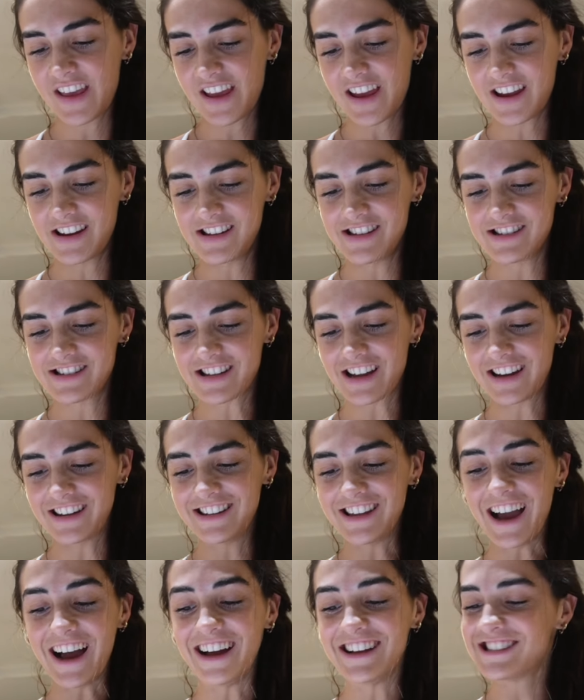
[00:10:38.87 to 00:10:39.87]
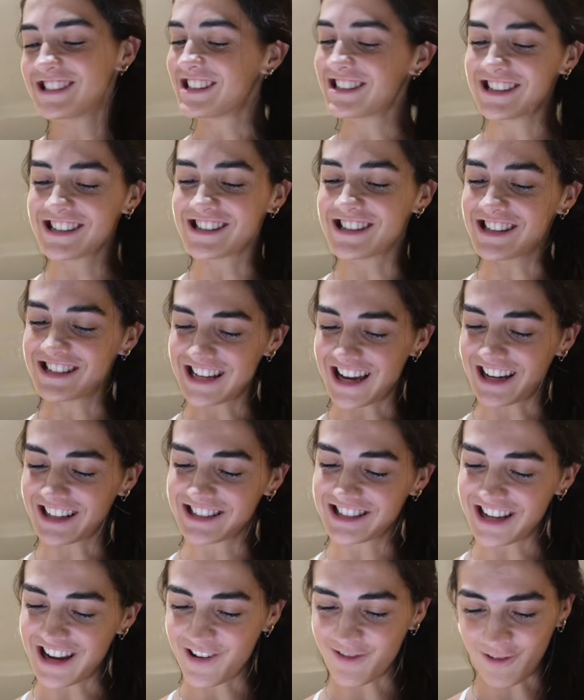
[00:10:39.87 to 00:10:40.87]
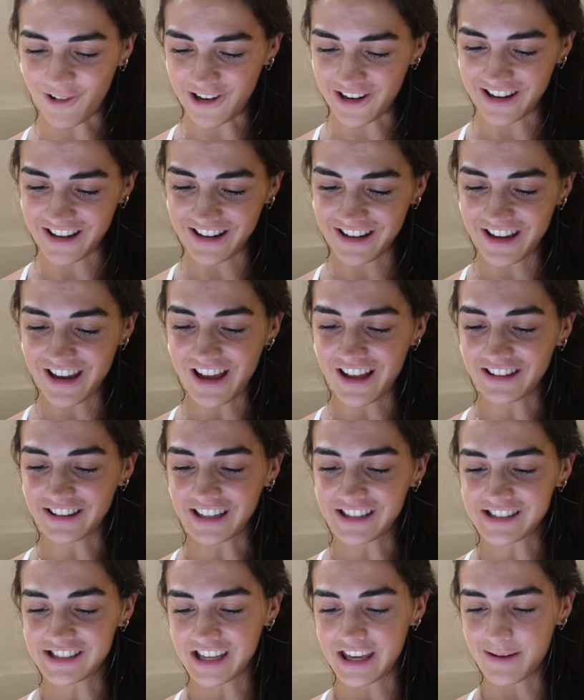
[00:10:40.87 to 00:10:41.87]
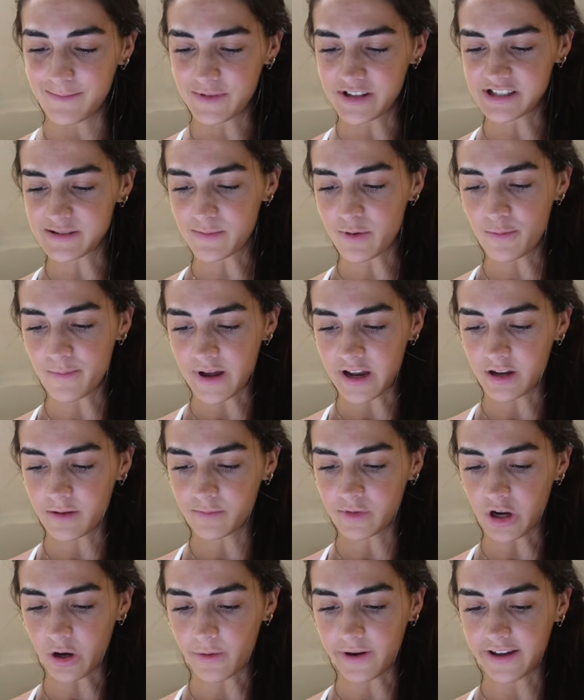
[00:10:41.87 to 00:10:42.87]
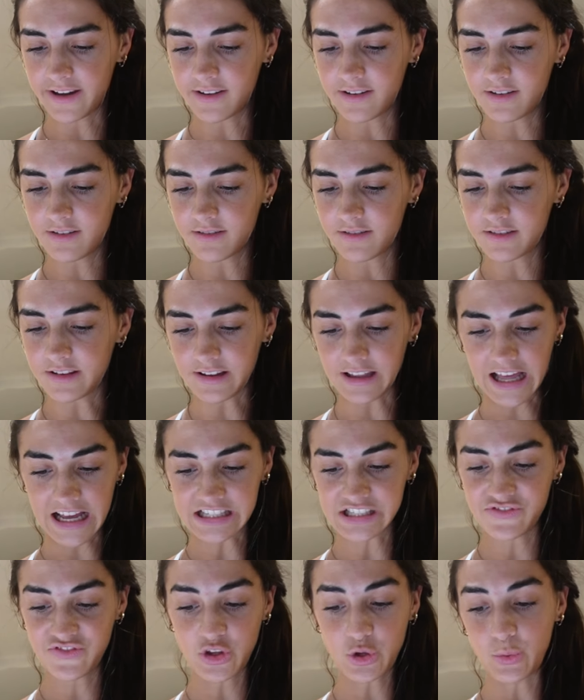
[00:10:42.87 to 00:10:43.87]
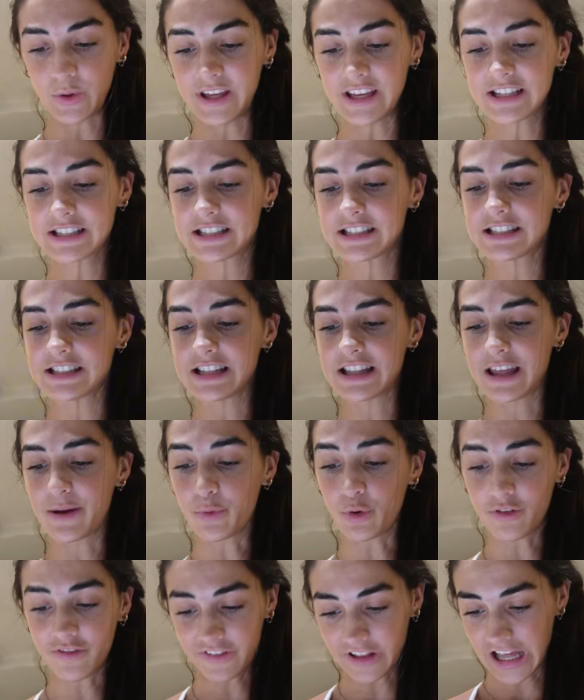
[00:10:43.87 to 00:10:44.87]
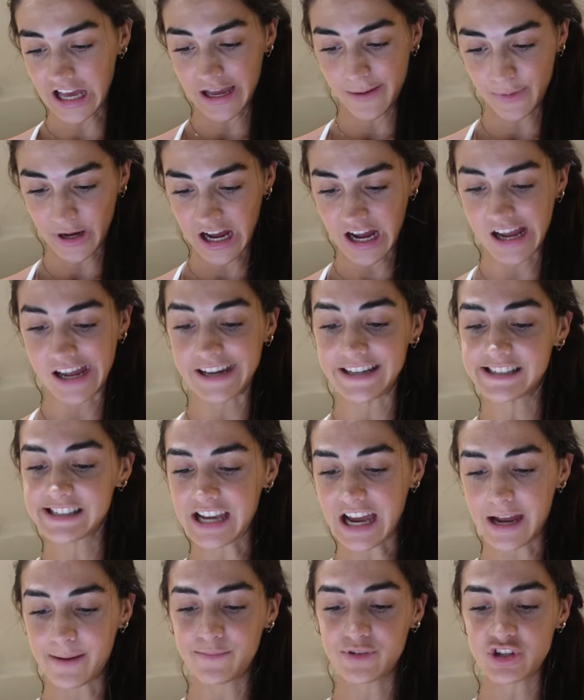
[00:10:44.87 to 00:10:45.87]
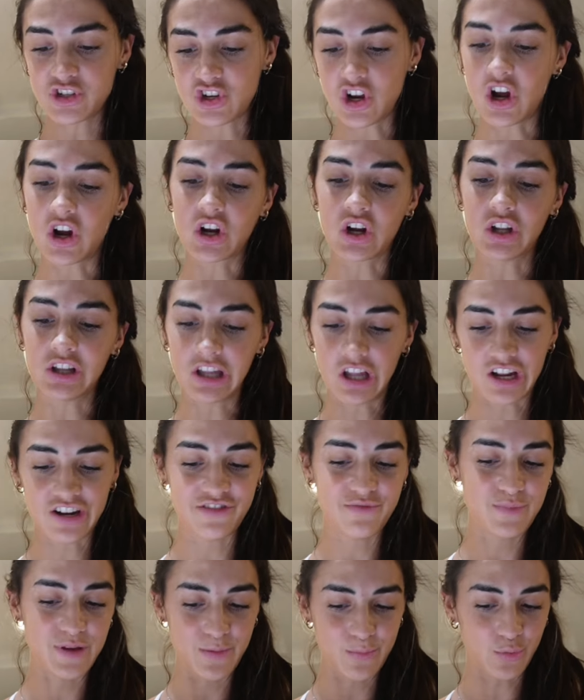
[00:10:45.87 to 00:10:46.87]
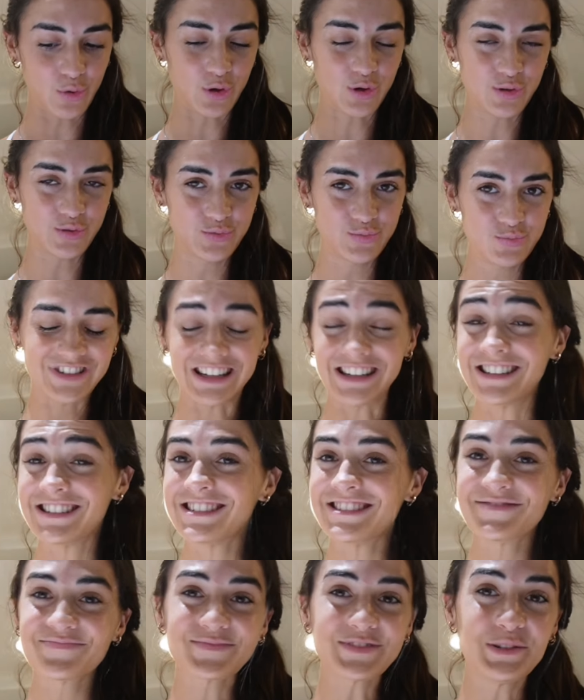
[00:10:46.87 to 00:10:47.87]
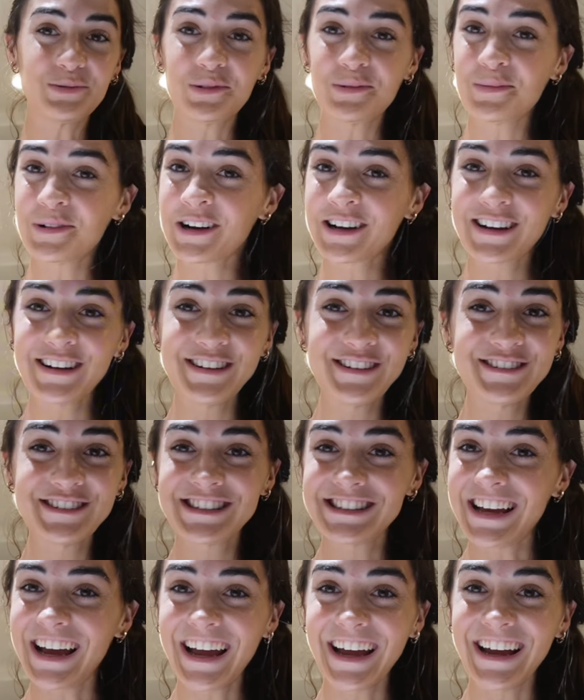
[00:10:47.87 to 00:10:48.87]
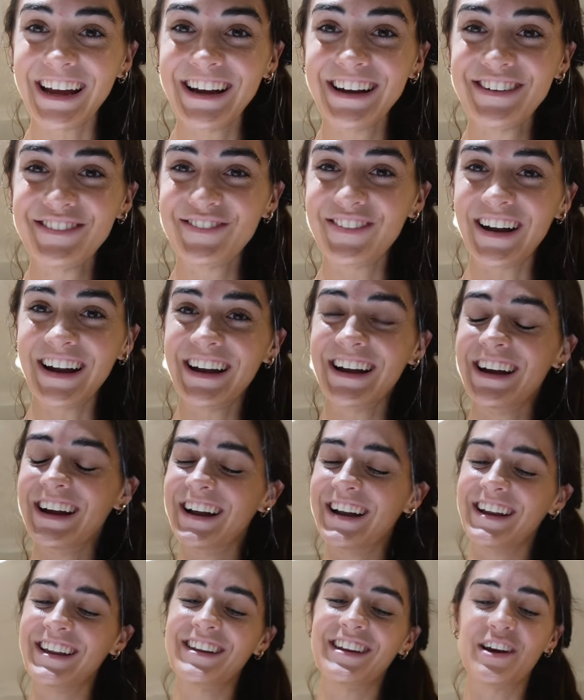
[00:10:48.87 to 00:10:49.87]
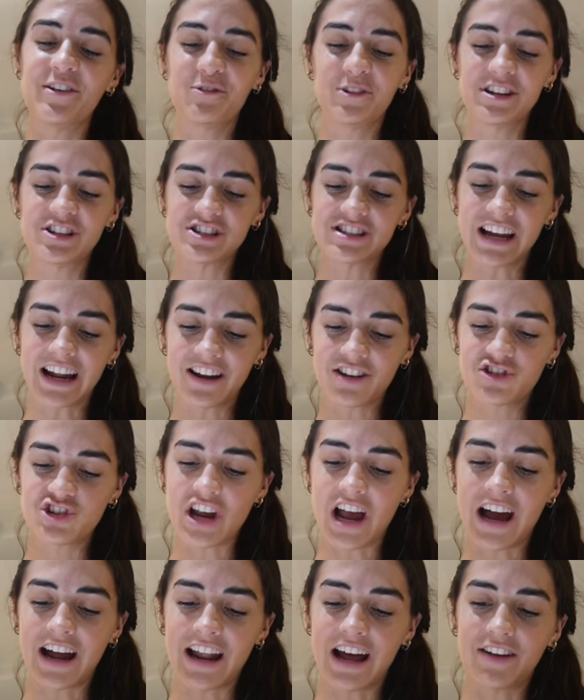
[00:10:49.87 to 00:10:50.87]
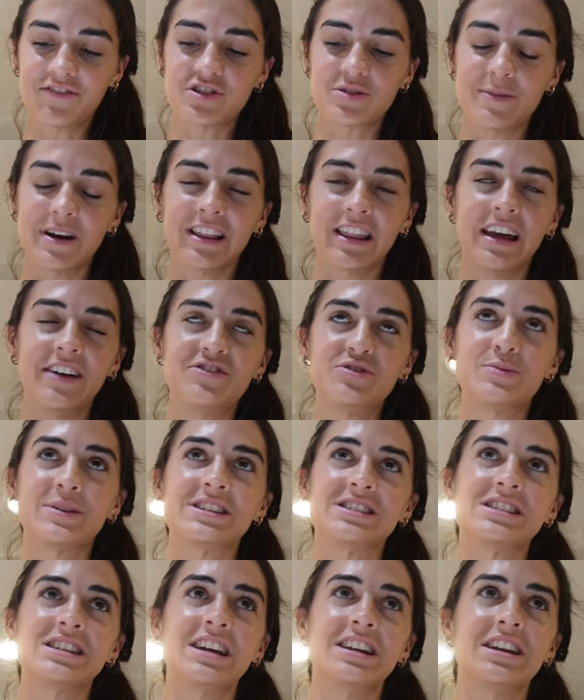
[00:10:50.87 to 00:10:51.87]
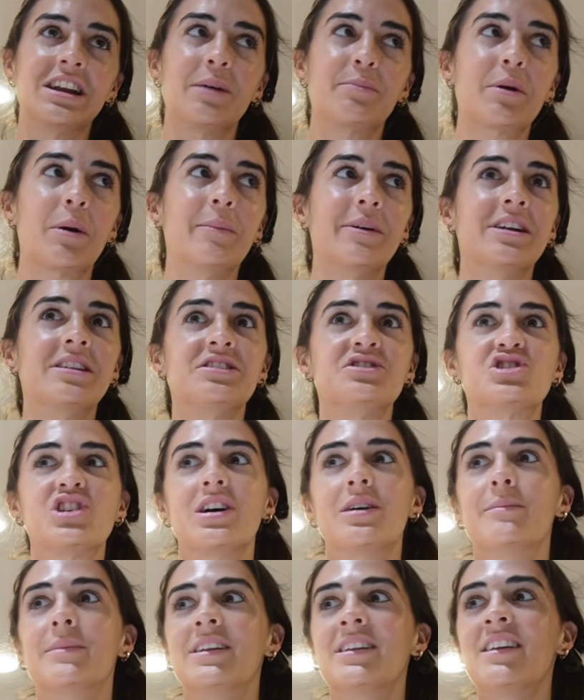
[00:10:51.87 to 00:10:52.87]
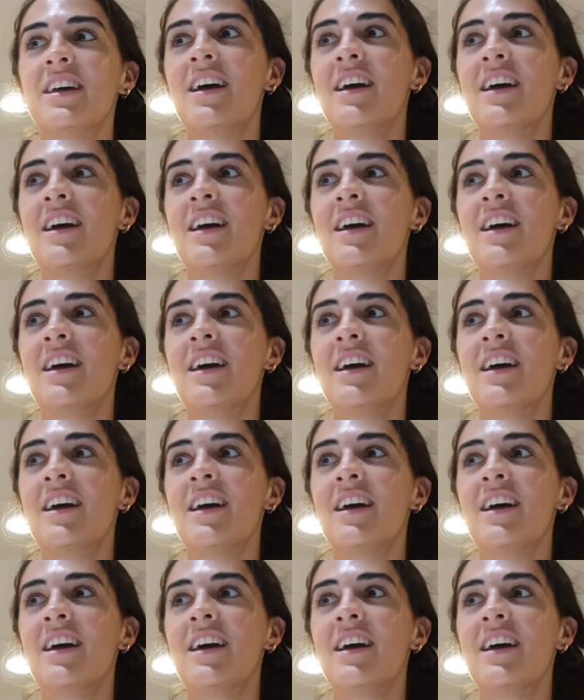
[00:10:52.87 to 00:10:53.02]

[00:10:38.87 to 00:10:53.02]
And he said, yes, this is the text I wanted. Let's keep this momentum going the last few weeks. They will fly by. Time to shock a lot of people. That? Well, what can you say, right? And we just had a chat after my lift because he ended up coming to the gym and